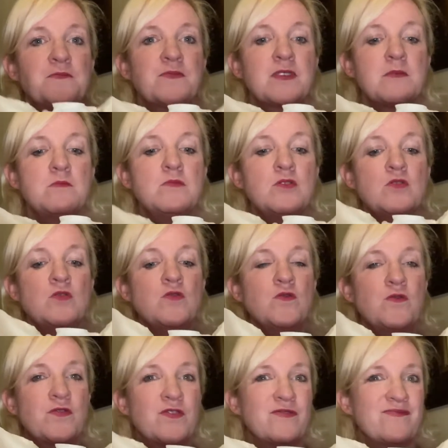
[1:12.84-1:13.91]

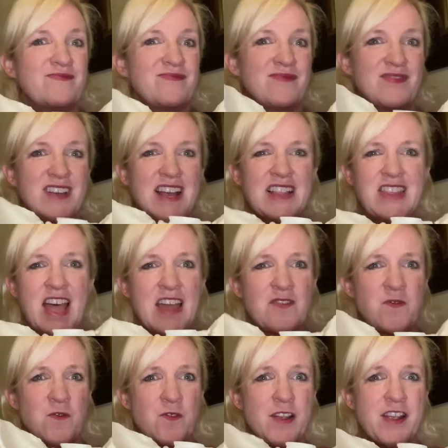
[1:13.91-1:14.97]
move a lot
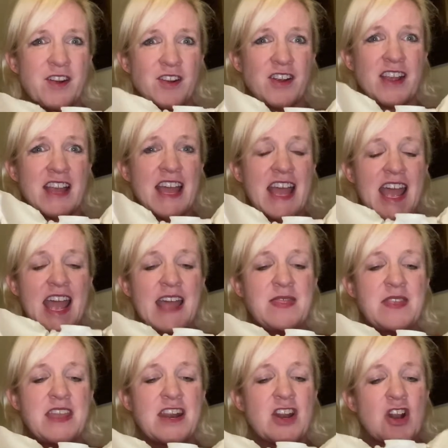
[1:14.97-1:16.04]
freer, and
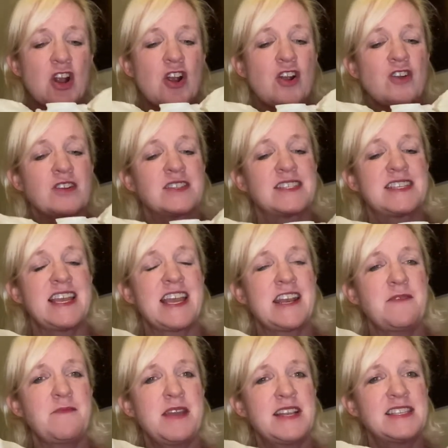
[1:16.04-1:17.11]
then it hurts and
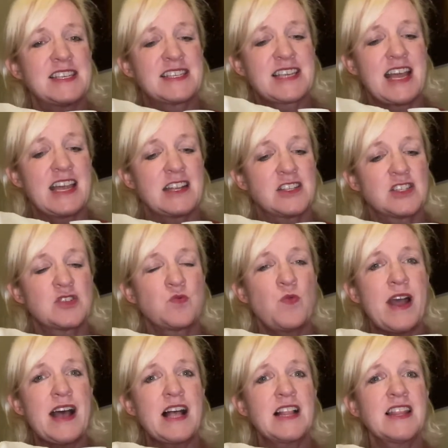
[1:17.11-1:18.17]
it makes us kind of
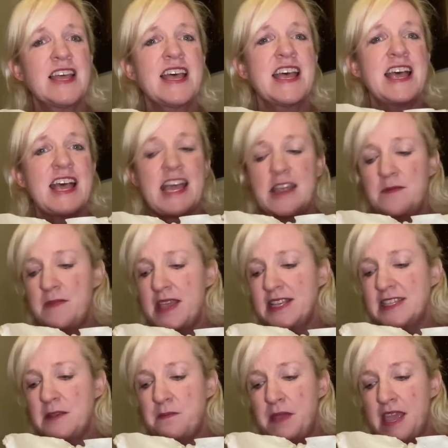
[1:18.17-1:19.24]
swell and makes
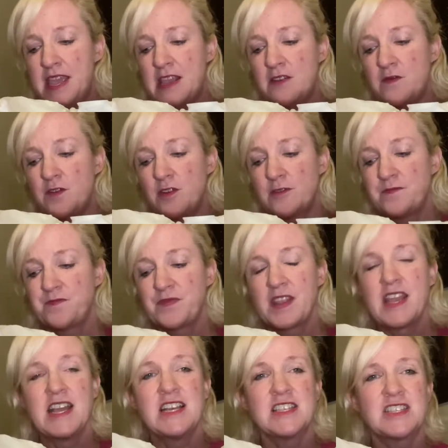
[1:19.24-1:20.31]
it painful.
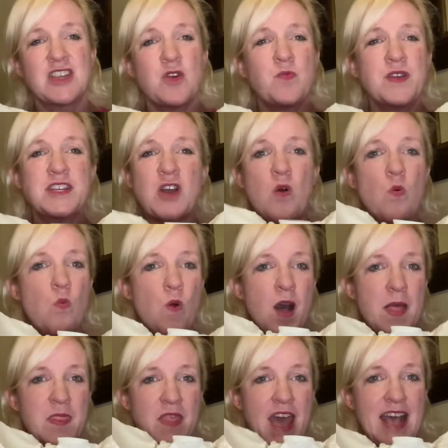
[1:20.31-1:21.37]
So we don't
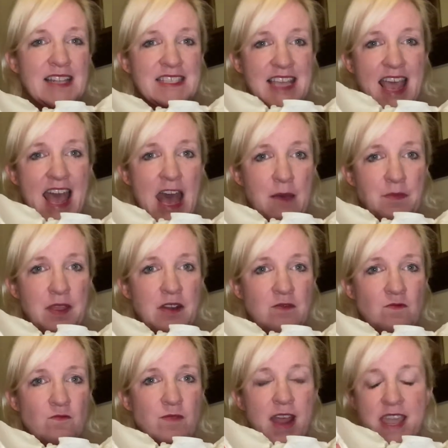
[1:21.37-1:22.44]
want that to happen,
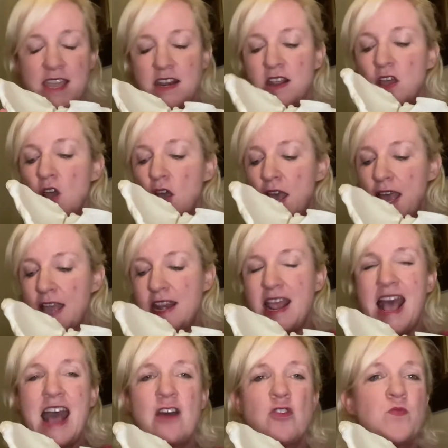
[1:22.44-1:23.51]
right? And
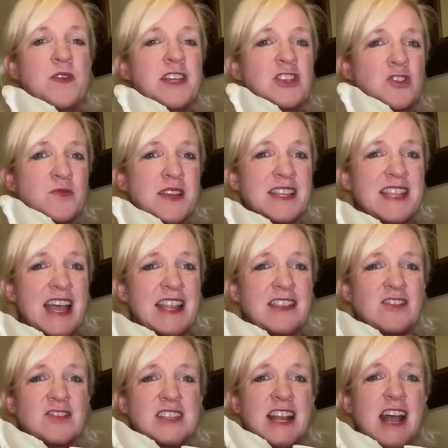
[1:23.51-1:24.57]
how do we treat that?
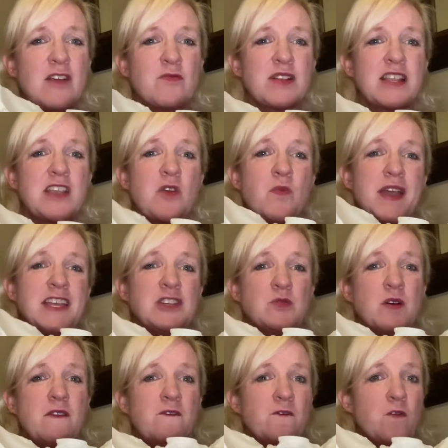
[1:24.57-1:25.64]
There's not really a way
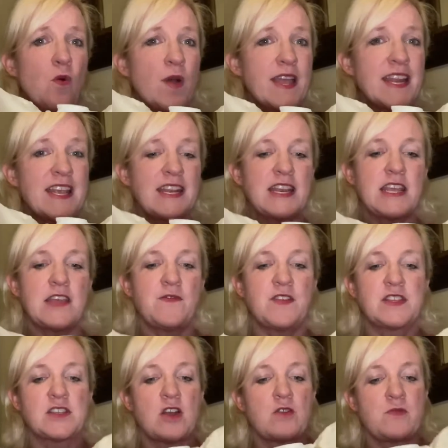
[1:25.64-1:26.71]
to avoid it if
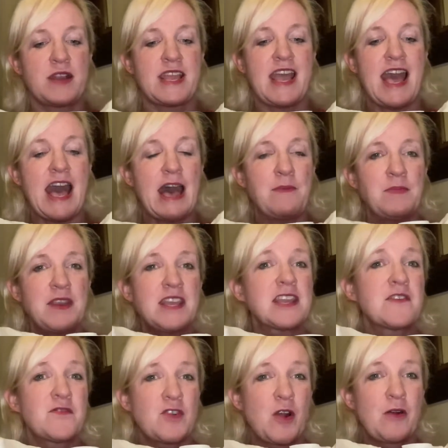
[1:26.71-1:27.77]
it's already happening,
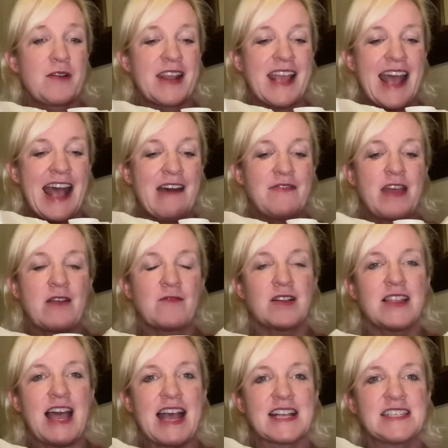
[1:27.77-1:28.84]
if you already have that
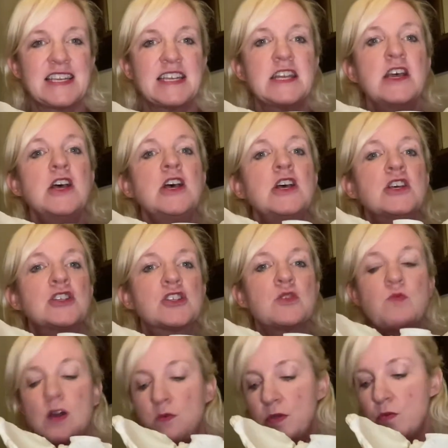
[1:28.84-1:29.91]
relaxin. So
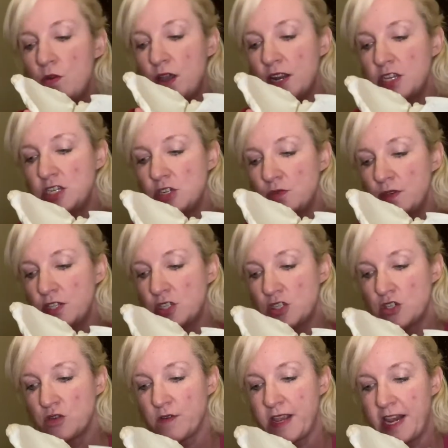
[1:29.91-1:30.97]
what we want to do is
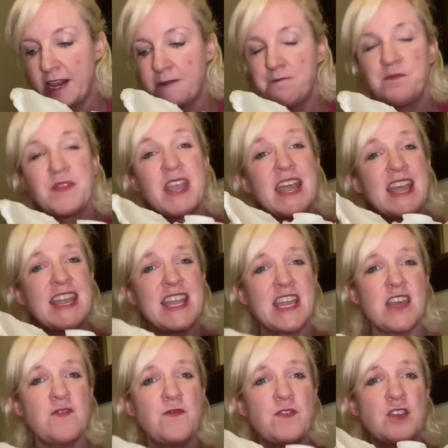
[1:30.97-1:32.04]
treat it.
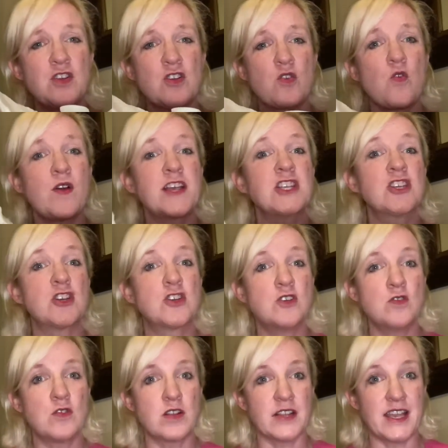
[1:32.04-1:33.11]
If you're going to
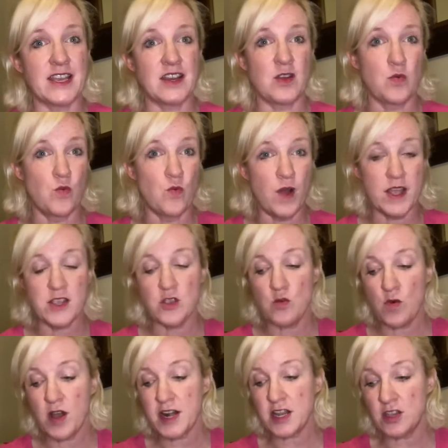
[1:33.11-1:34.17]
Google it, what you
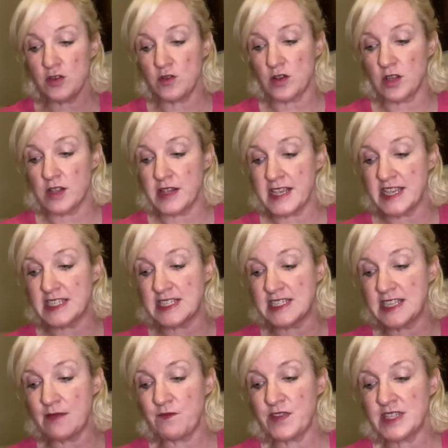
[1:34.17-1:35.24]
want to Google is
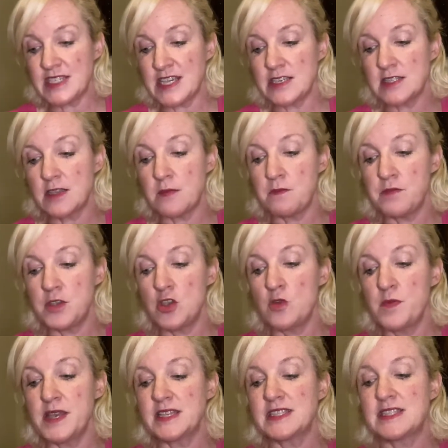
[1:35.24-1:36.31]
symphysis
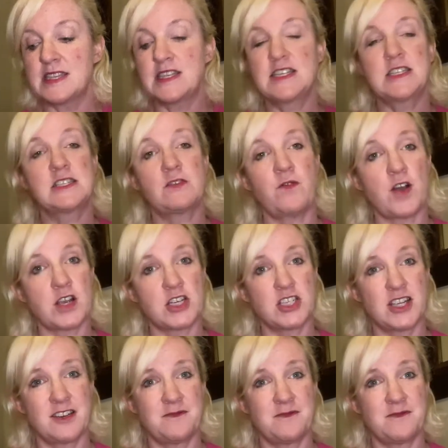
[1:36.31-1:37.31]
pubis dysfunction.